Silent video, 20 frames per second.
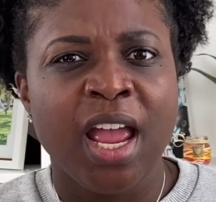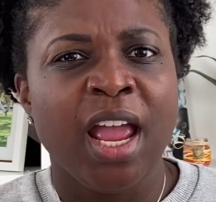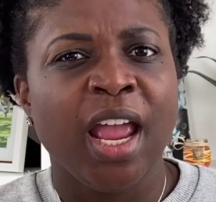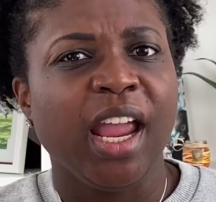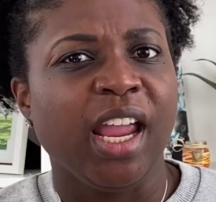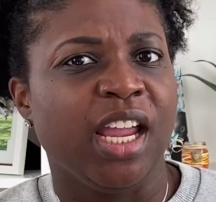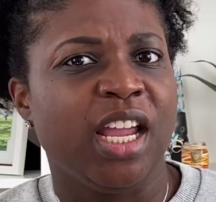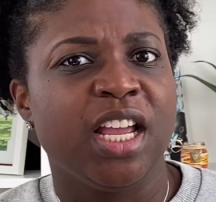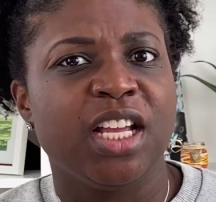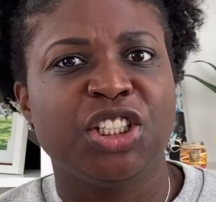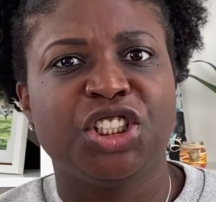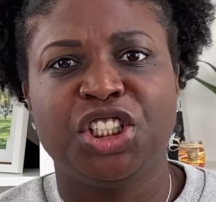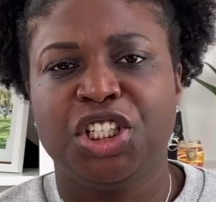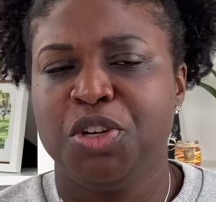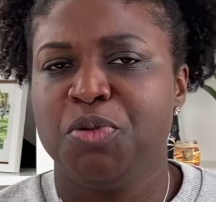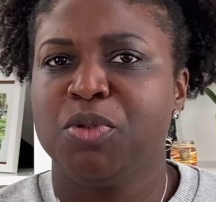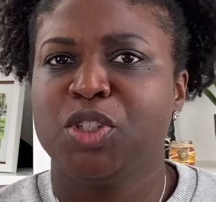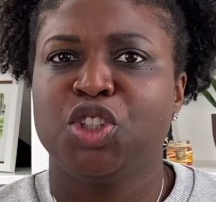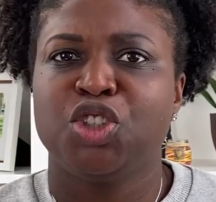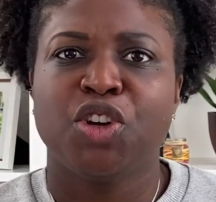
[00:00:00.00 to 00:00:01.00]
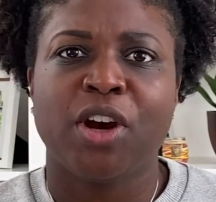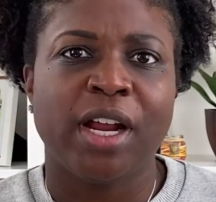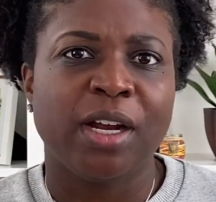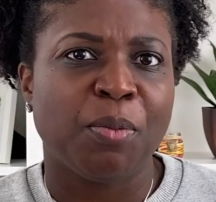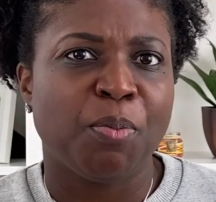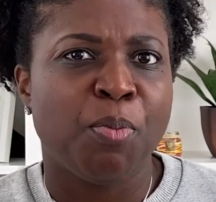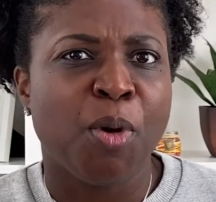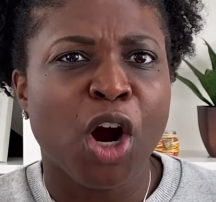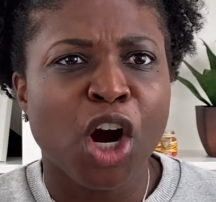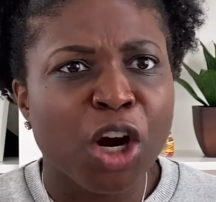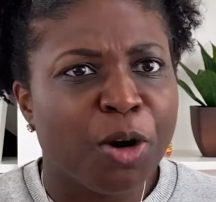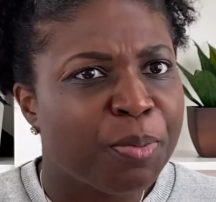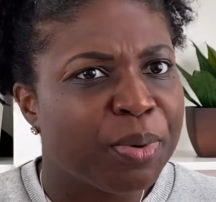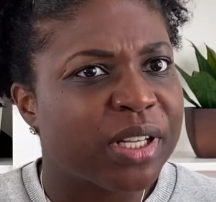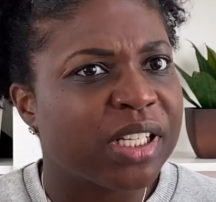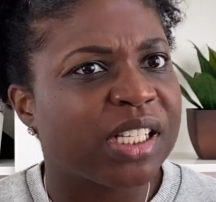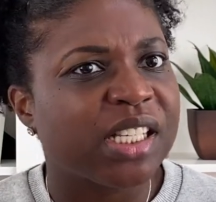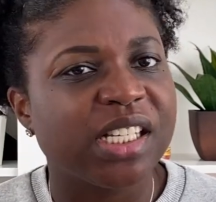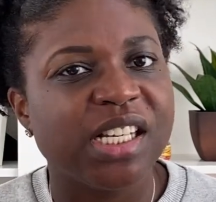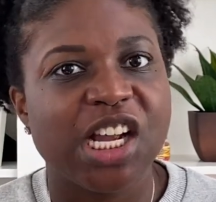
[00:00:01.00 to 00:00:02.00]
and she was trying to
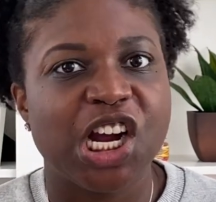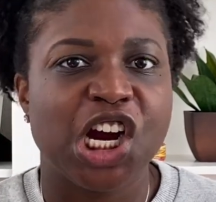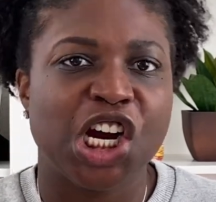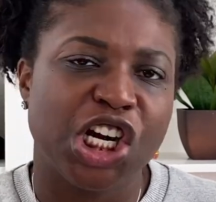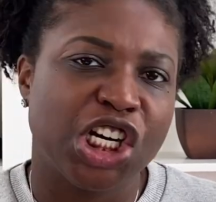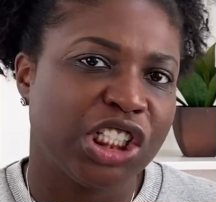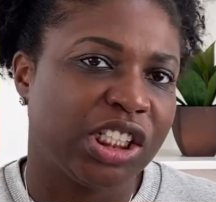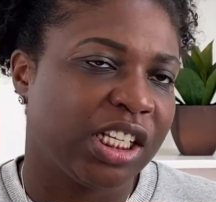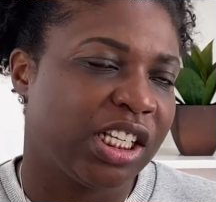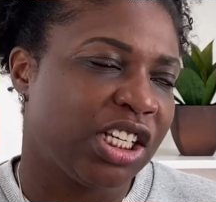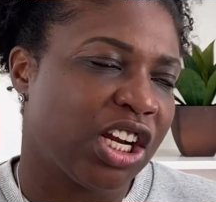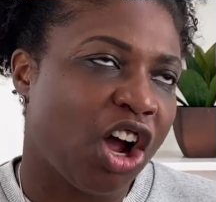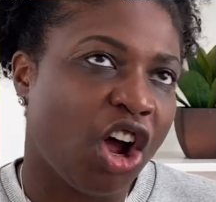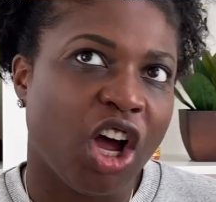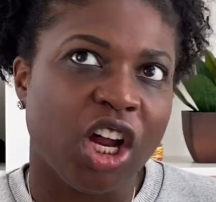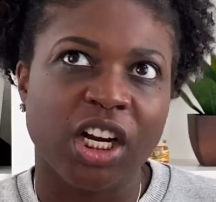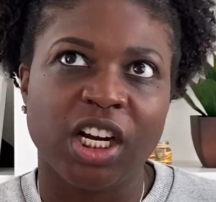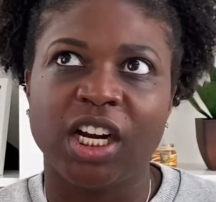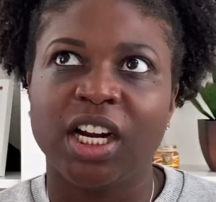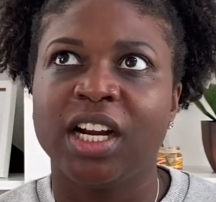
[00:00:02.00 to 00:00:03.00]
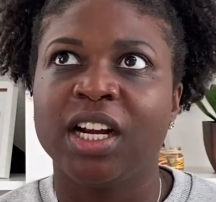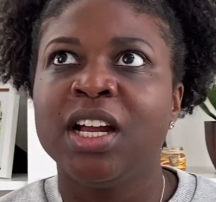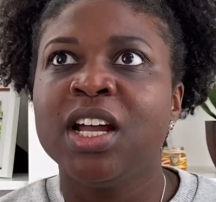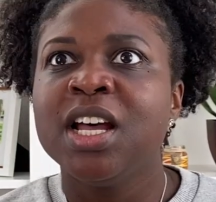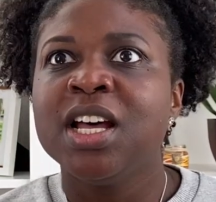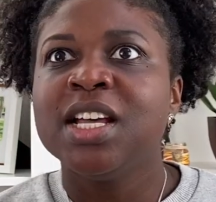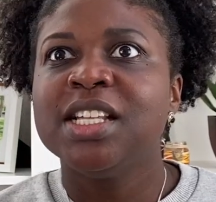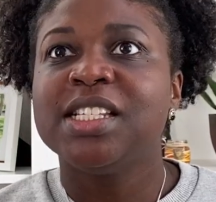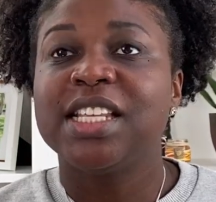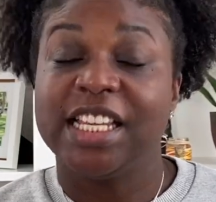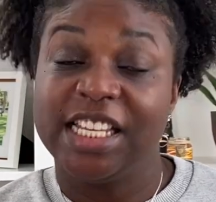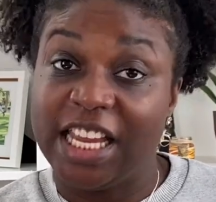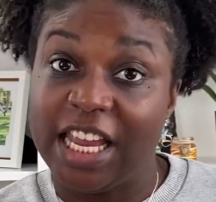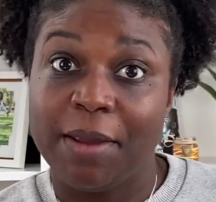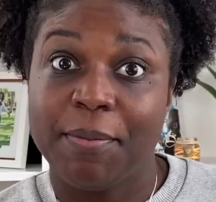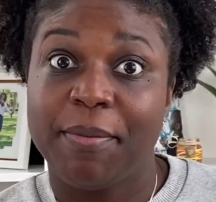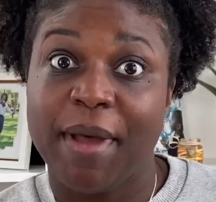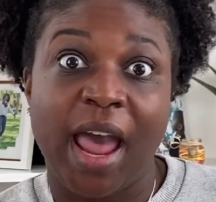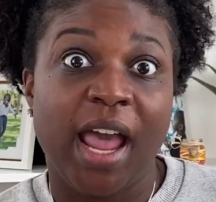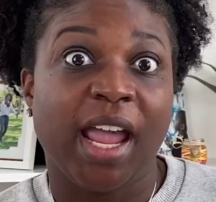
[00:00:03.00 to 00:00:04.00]
purposely hurt the daughter to
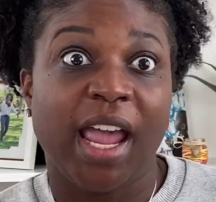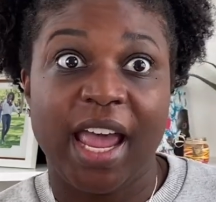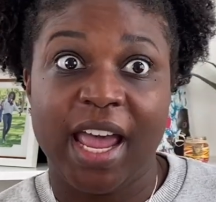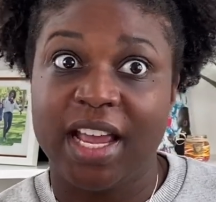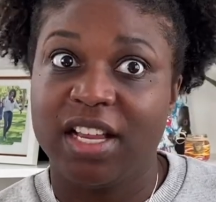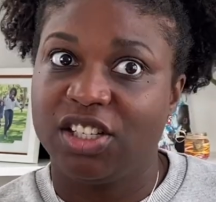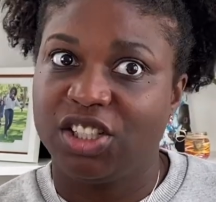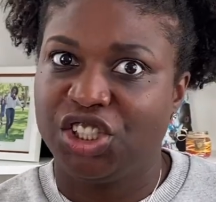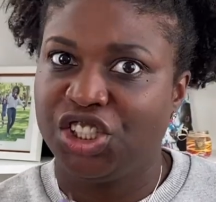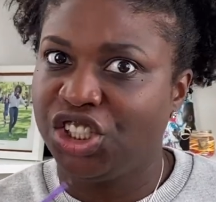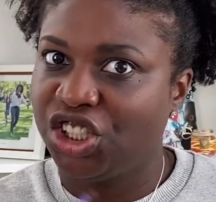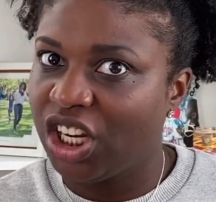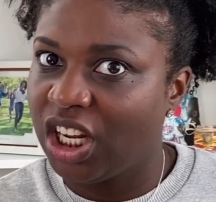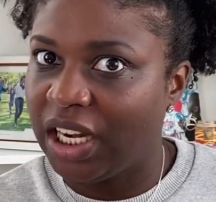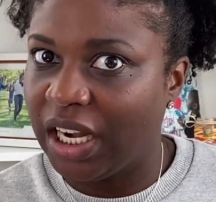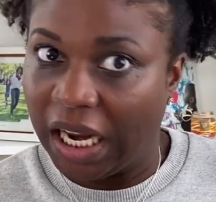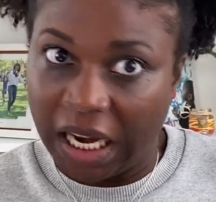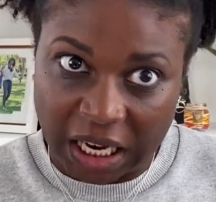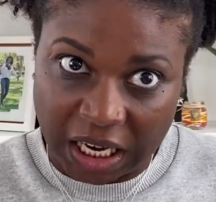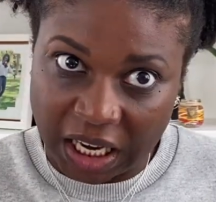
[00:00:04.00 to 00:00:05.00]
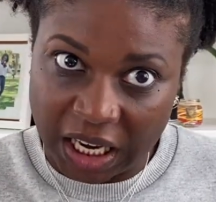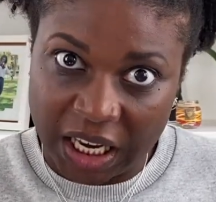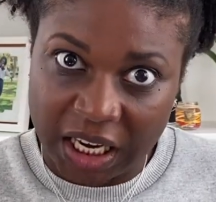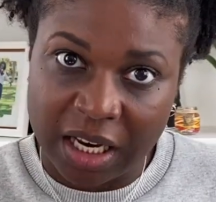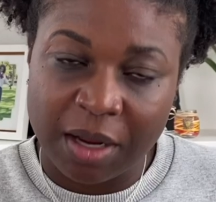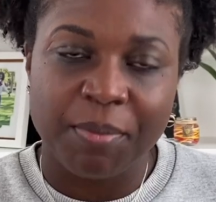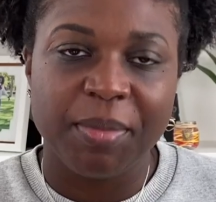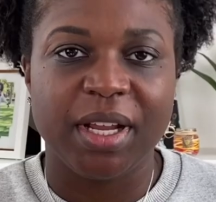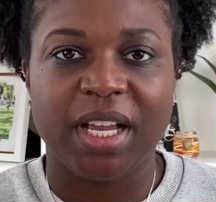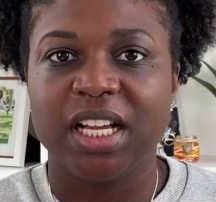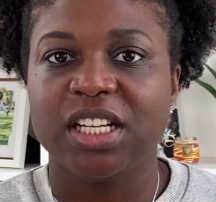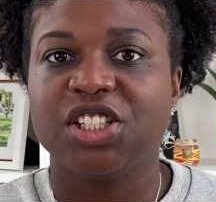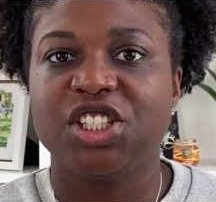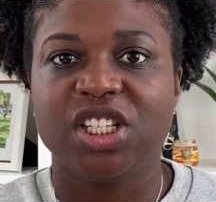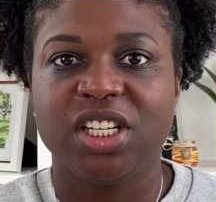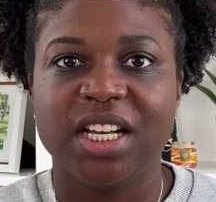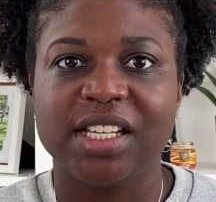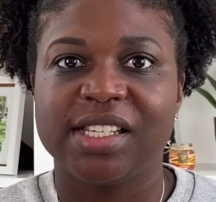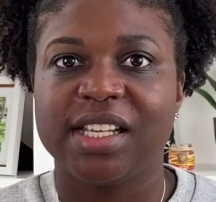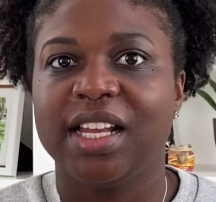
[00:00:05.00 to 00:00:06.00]
get back at Shanann because she
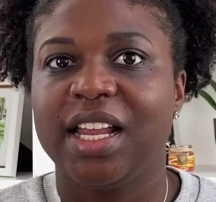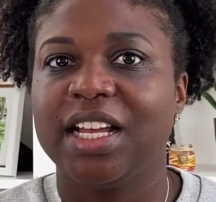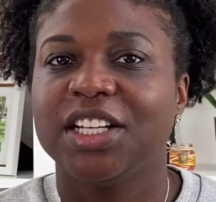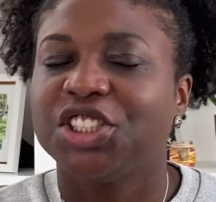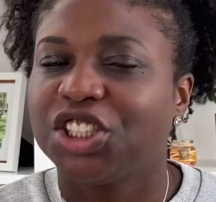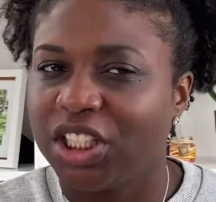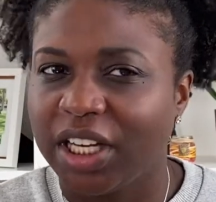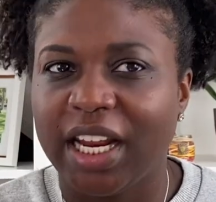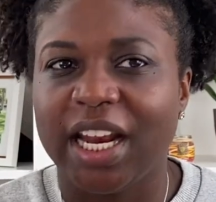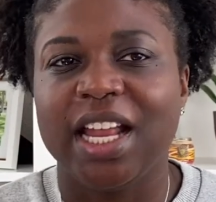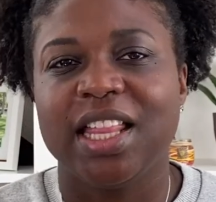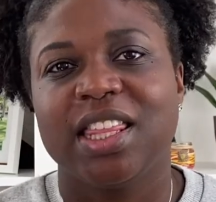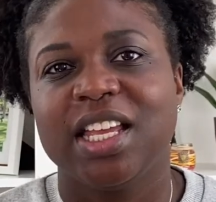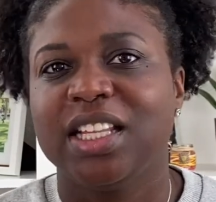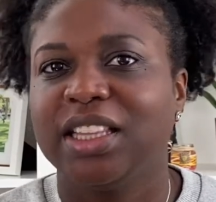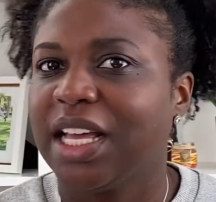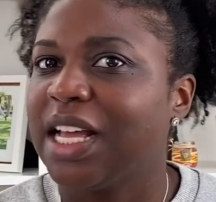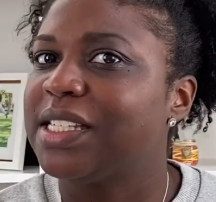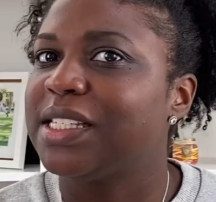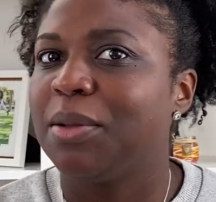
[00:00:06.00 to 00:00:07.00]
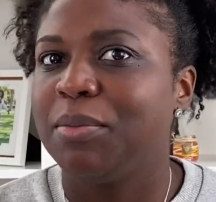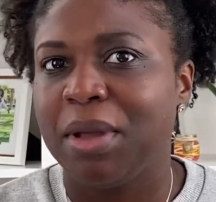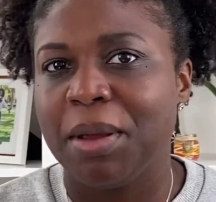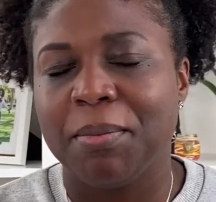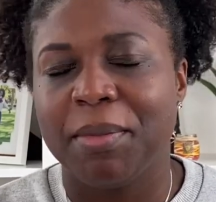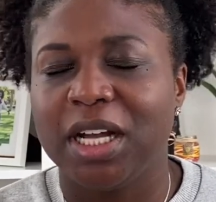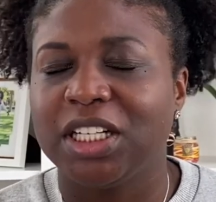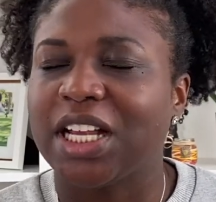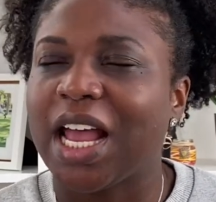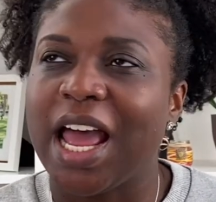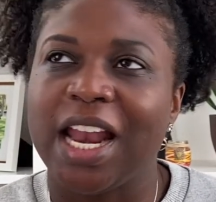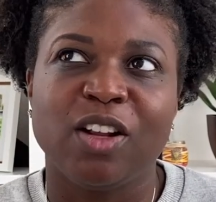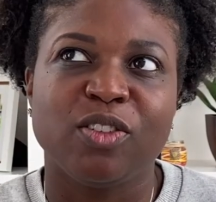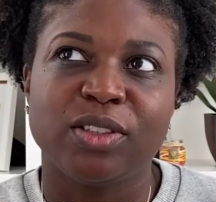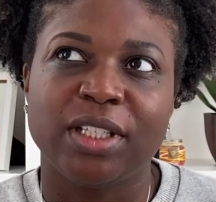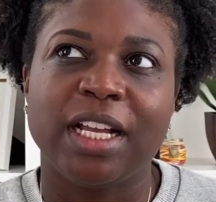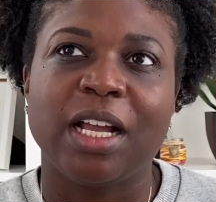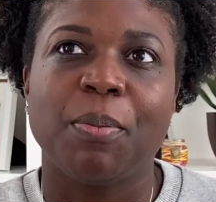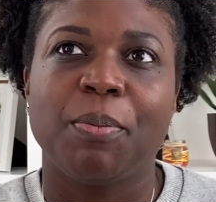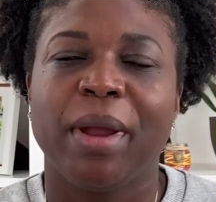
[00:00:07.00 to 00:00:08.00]
doesn't like Shanann. I think that's a bit much. I don't
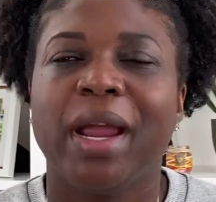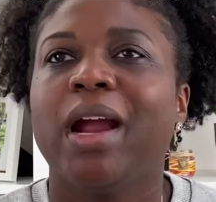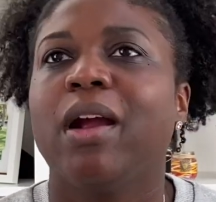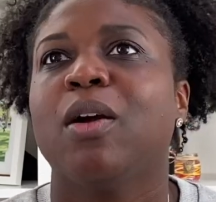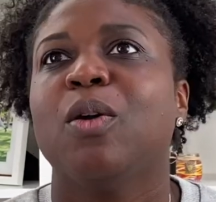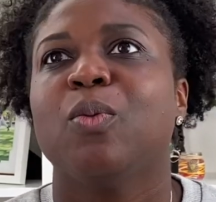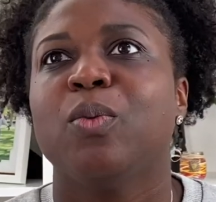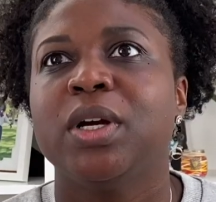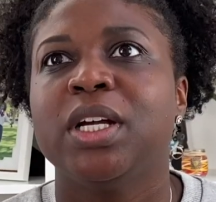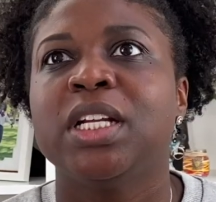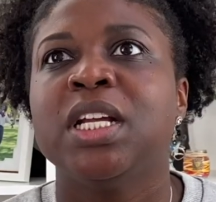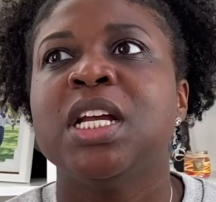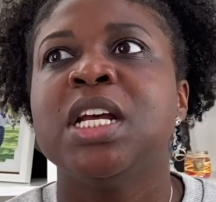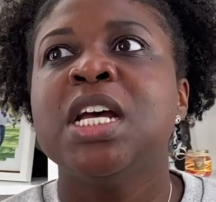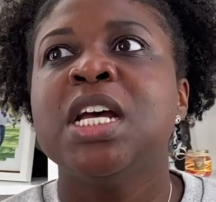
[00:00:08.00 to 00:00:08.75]
think a parent would